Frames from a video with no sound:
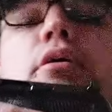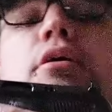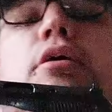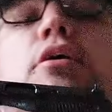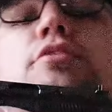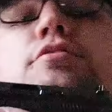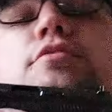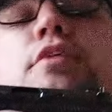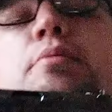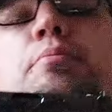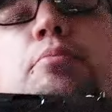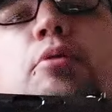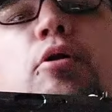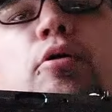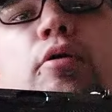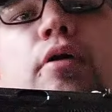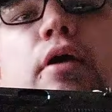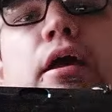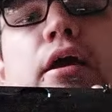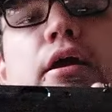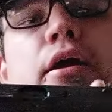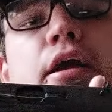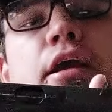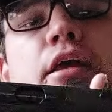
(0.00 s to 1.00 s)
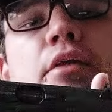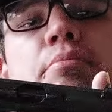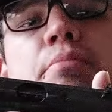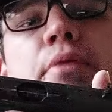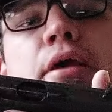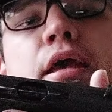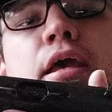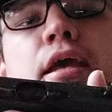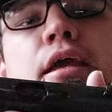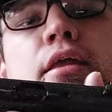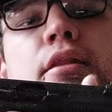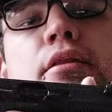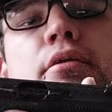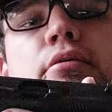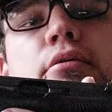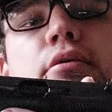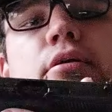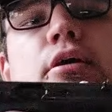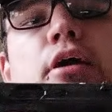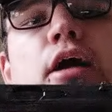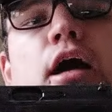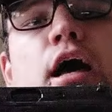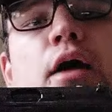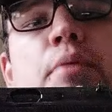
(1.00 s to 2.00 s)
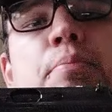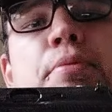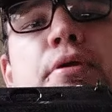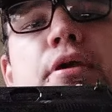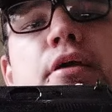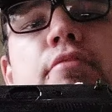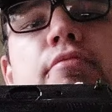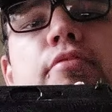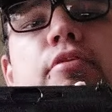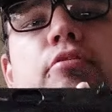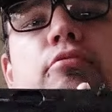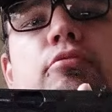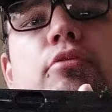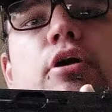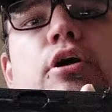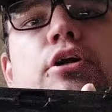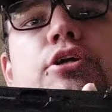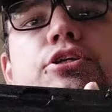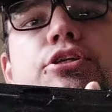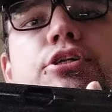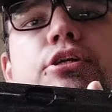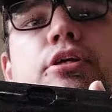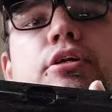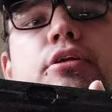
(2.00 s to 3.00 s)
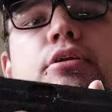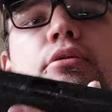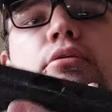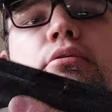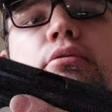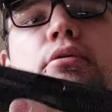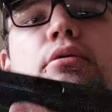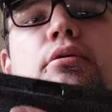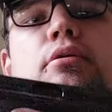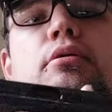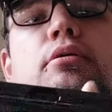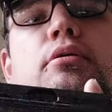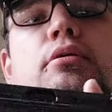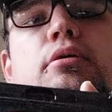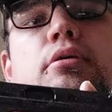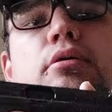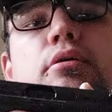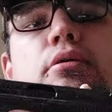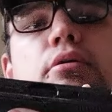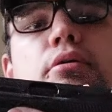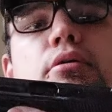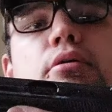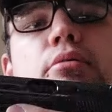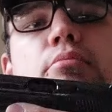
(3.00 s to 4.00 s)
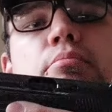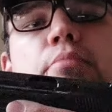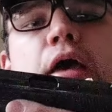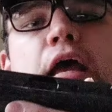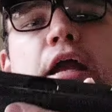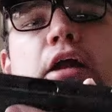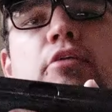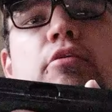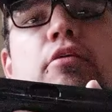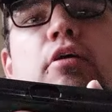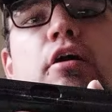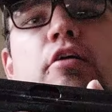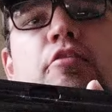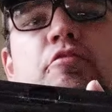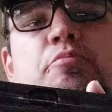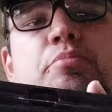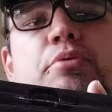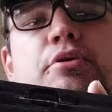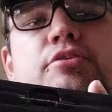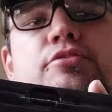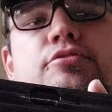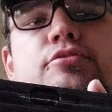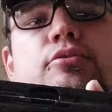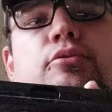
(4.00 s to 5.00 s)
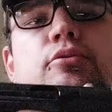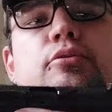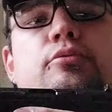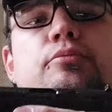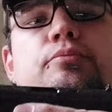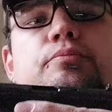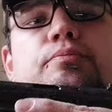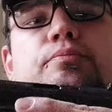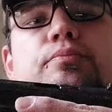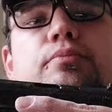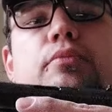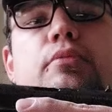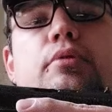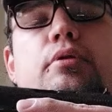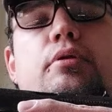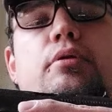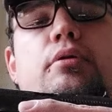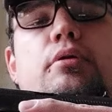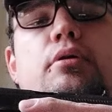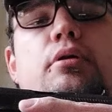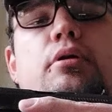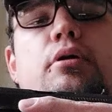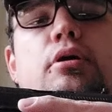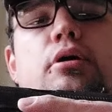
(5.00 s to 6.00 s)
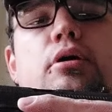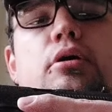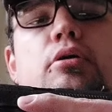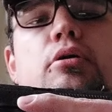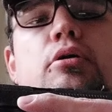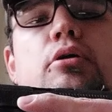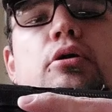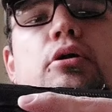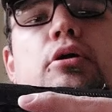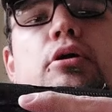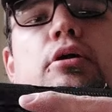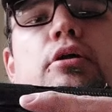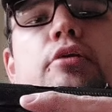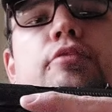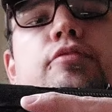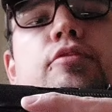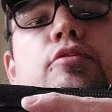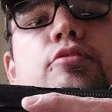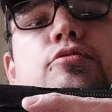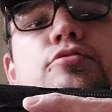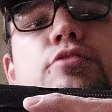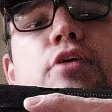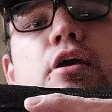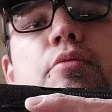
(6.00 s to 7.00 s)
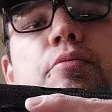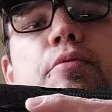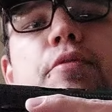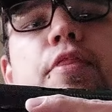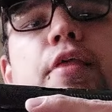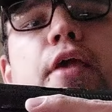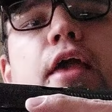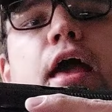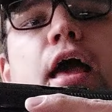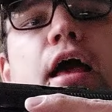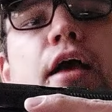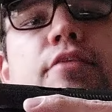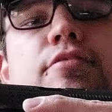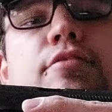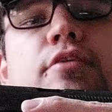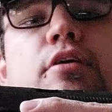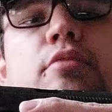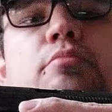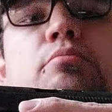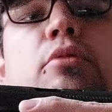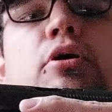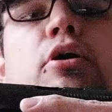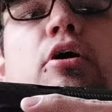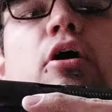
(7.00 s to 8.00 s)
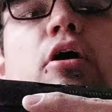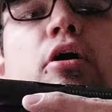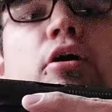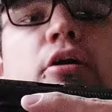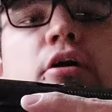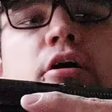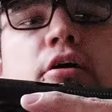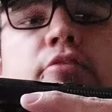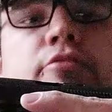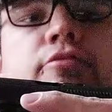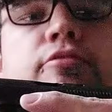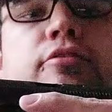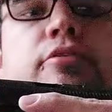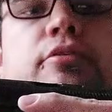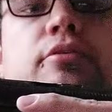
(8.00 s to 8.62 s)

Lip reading: is a Bulgarian-made copy of the Russian Makarov pistol, or if you say it with the accent, Makarov.